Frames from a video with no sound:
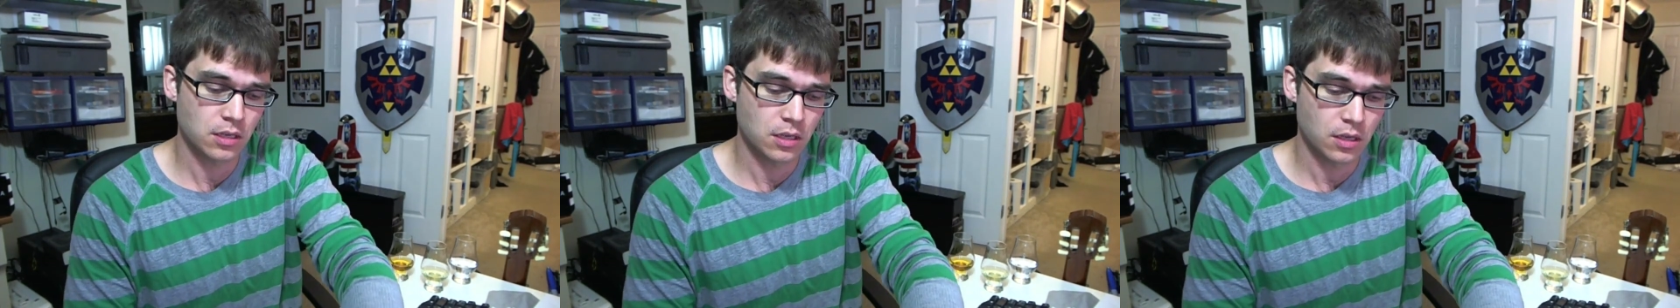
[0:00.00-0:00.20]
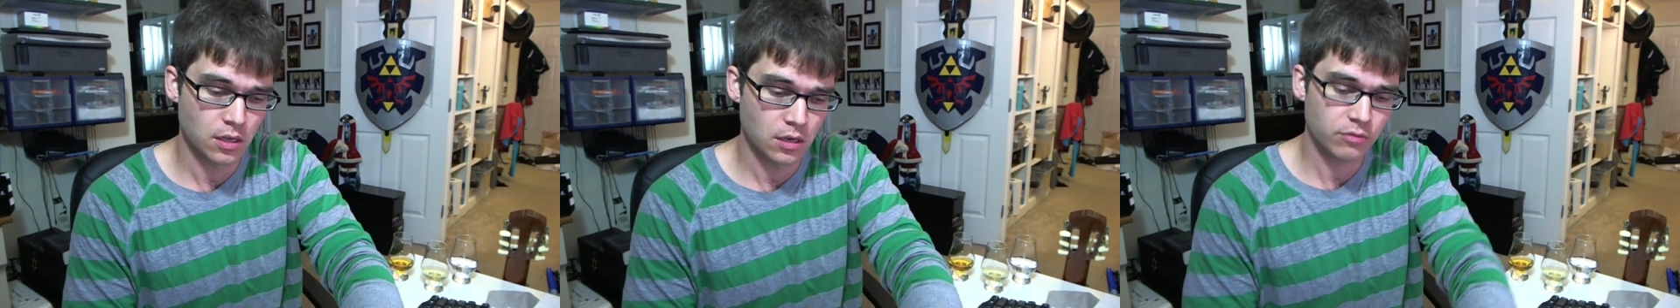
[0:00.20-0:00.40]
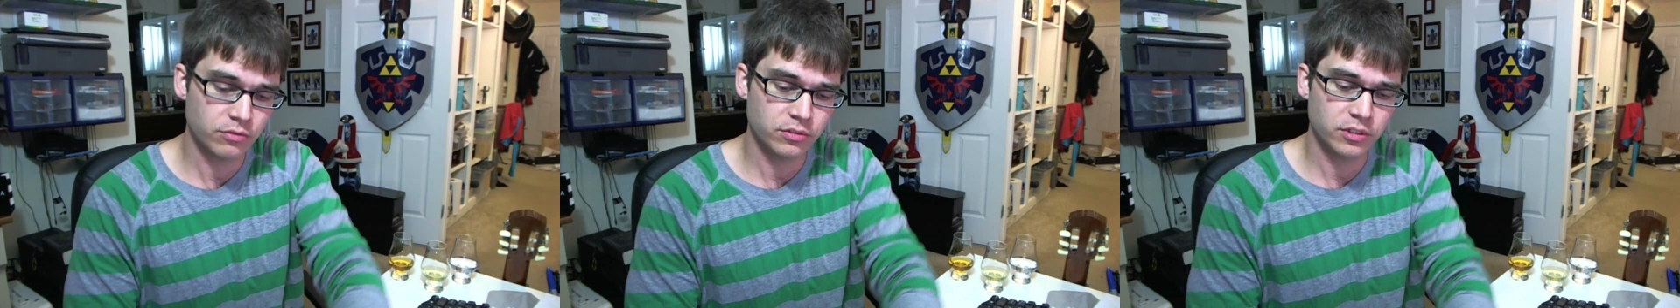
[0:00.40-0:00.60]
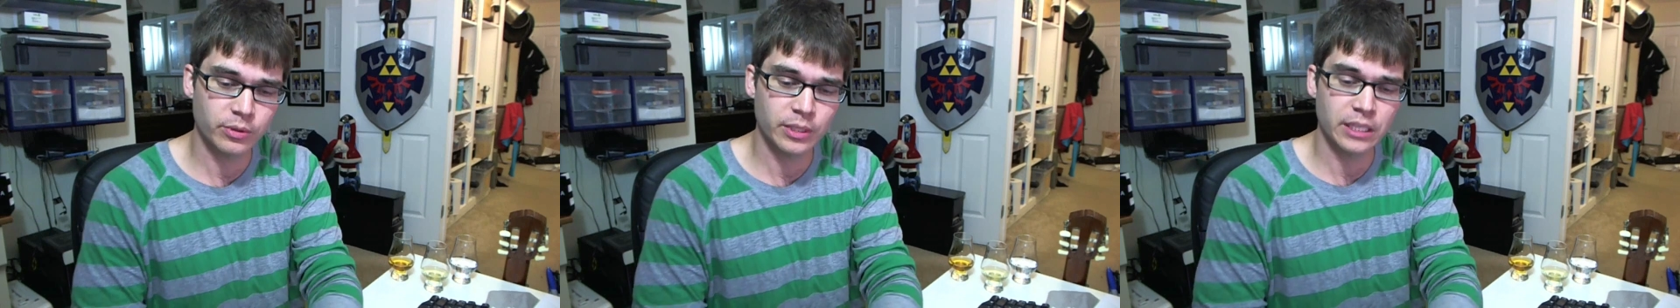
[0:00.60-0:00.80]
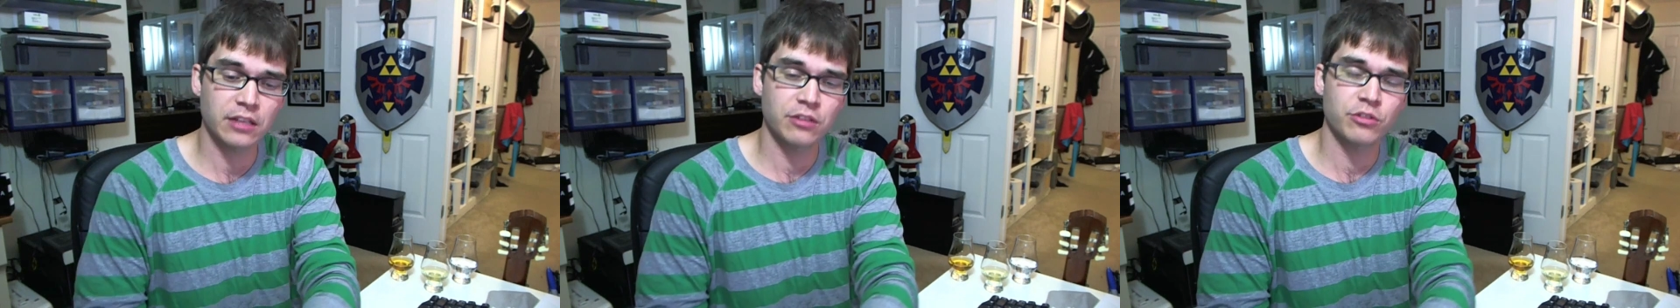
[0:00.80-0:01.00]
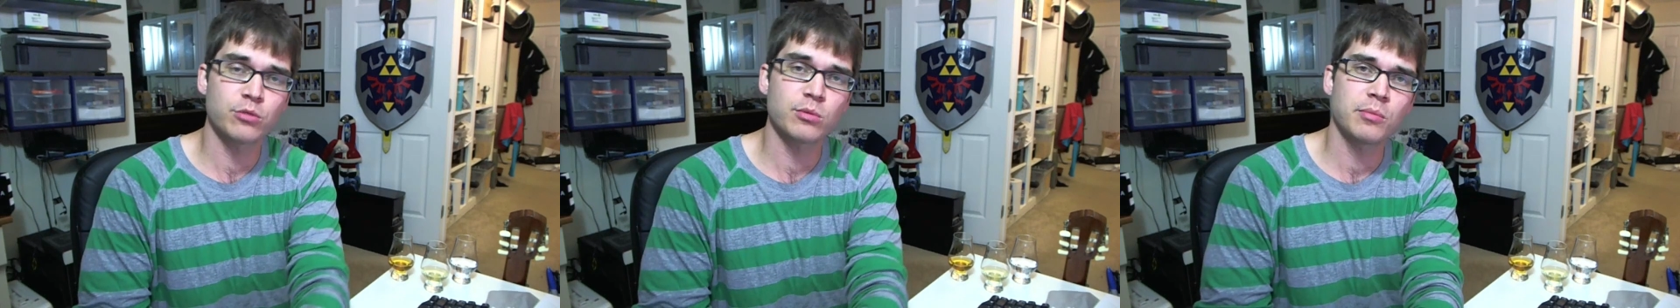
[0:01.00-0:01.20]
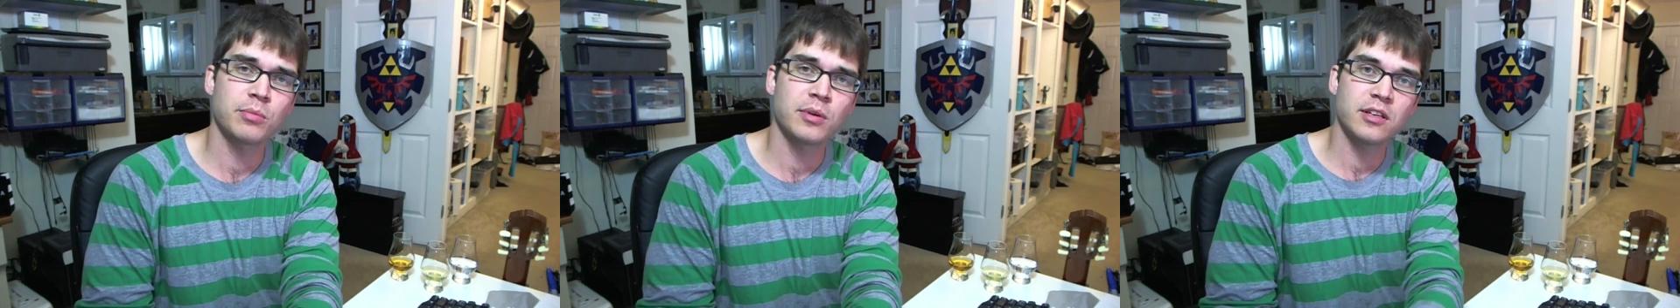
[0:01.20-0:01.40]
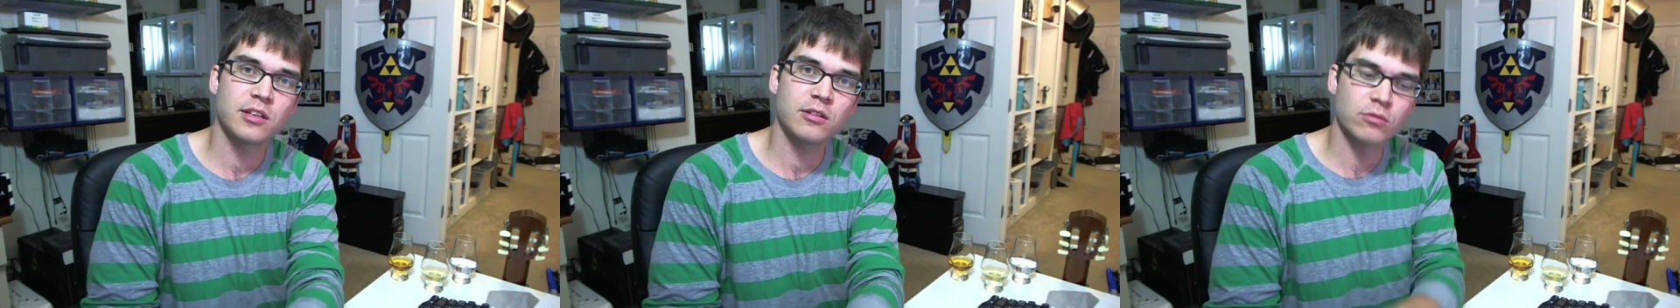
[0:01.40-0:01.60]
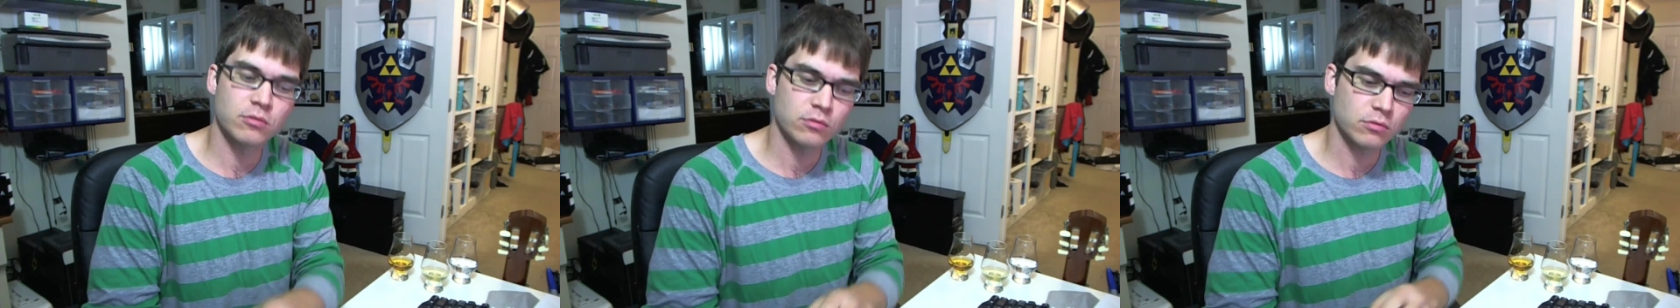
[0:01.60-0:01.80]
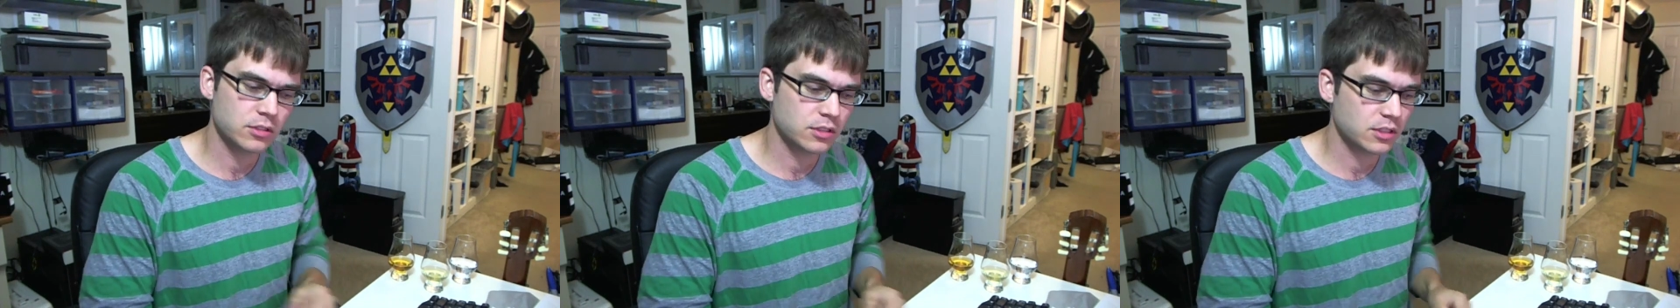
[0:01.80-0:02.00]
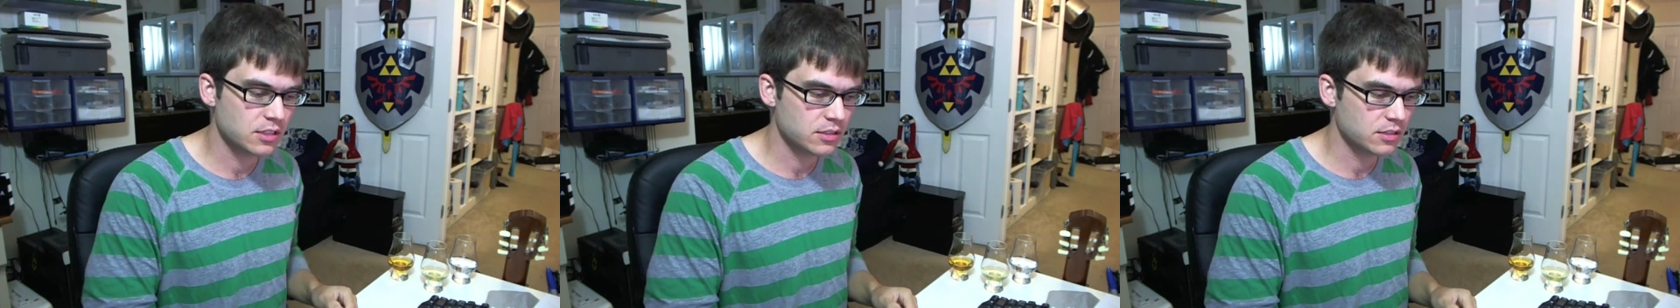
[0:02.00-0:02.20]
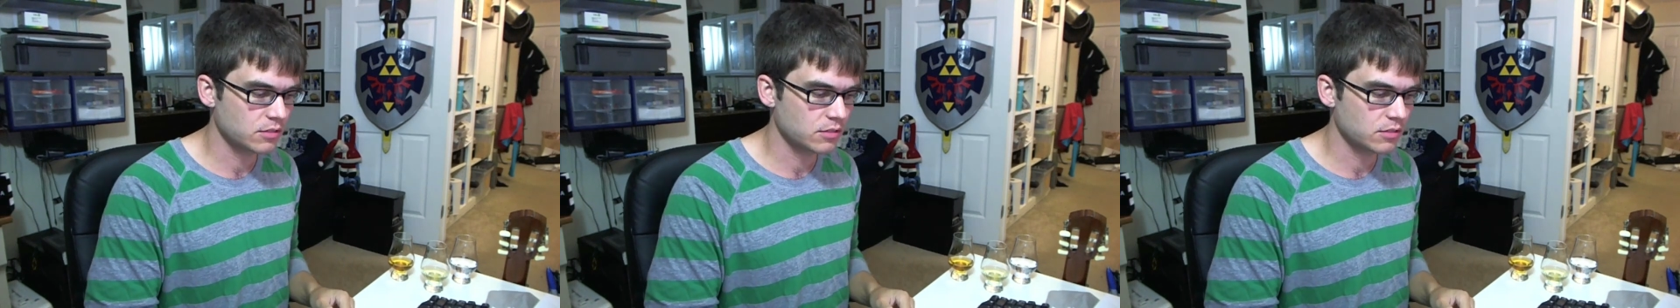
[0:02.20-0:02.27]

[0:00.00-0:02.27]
Hopefully we can get through my peated whiskeys,